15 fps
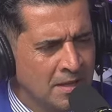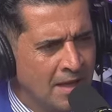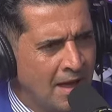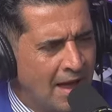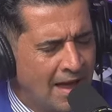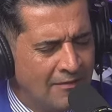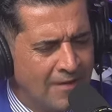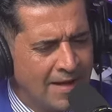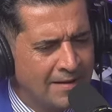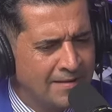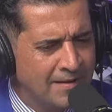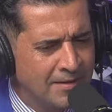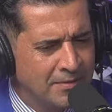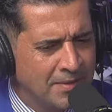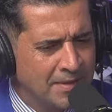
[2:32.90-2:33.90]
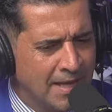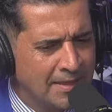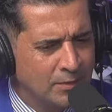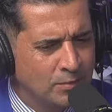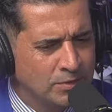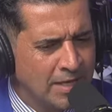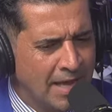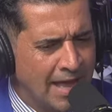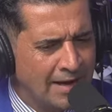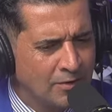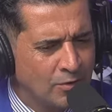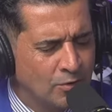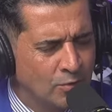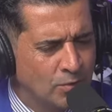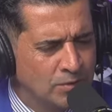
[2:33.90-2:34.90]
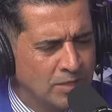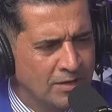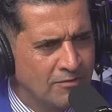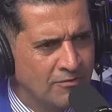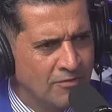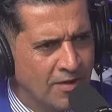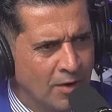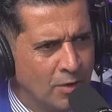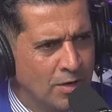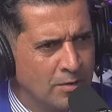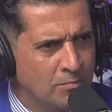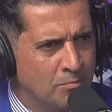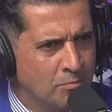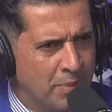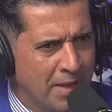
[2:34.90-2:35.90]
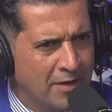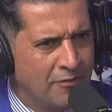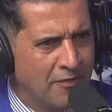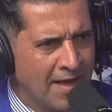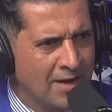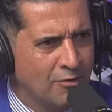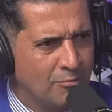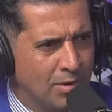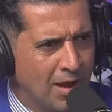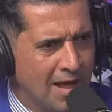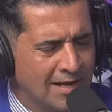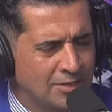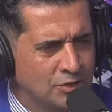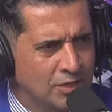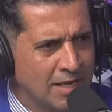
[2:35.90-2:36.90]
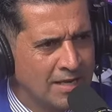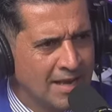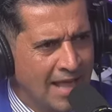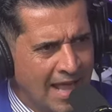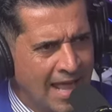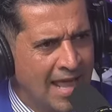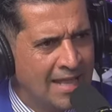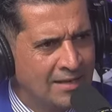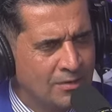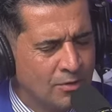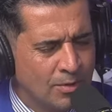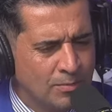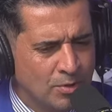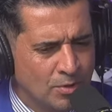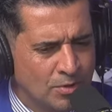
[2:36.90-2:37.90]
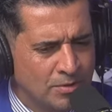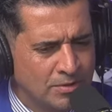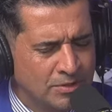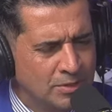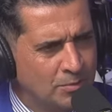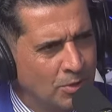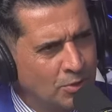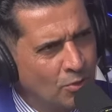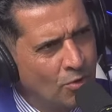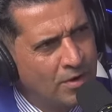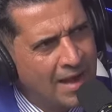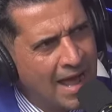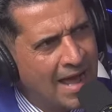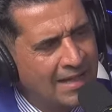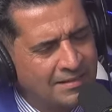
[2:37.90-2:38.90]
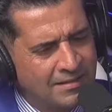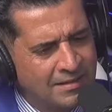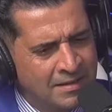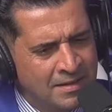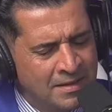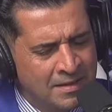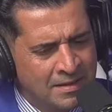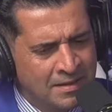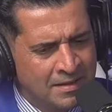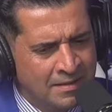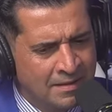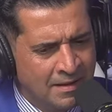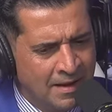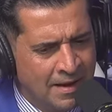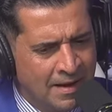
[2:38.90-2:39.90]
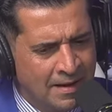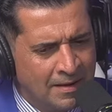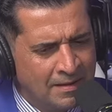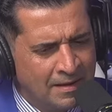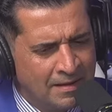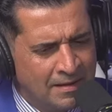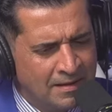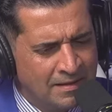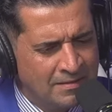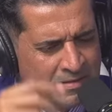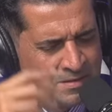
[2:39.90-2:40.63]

I've had another guy that was a hacker who was a very big fan of blockchain and cryptocurrency, but you're not. Uh, it, it's